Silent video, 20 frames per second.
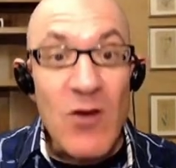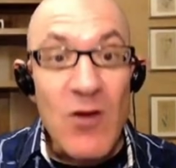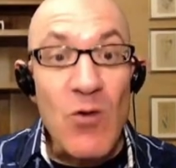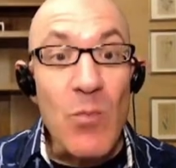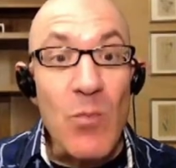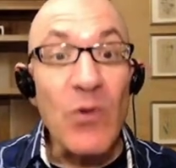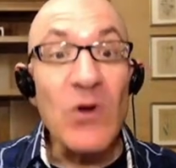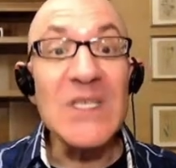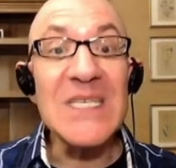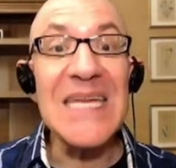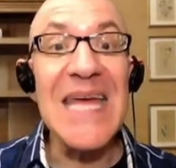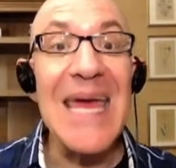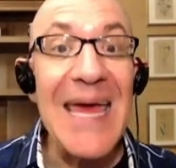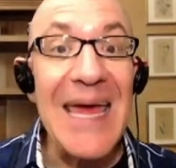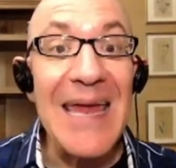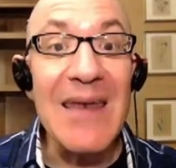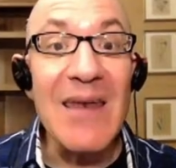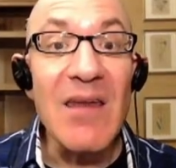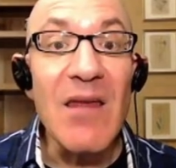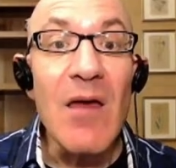
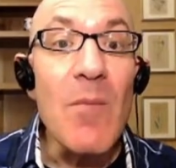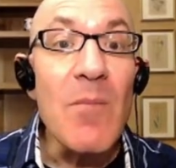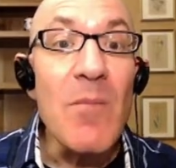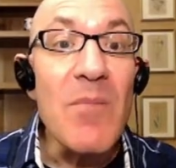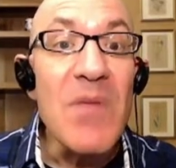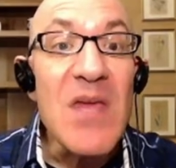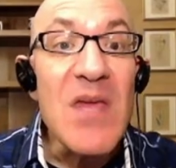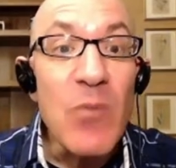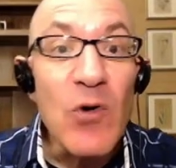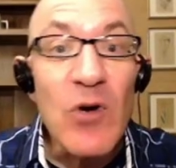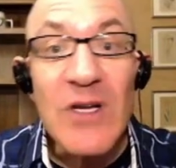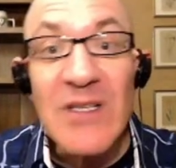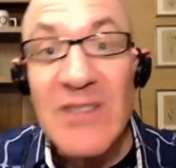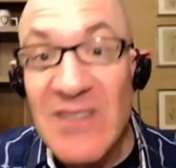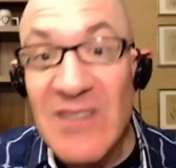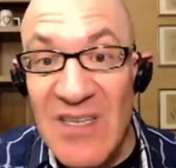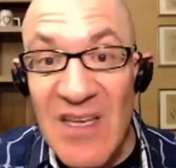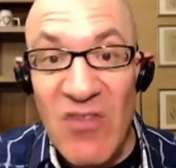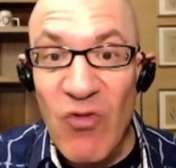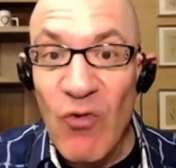pretend, people can
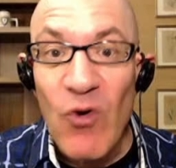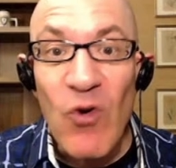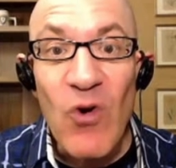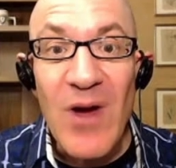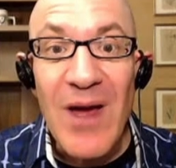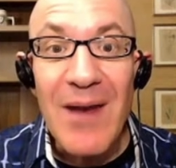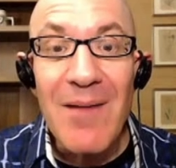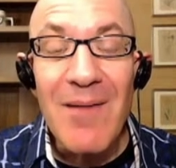see through it.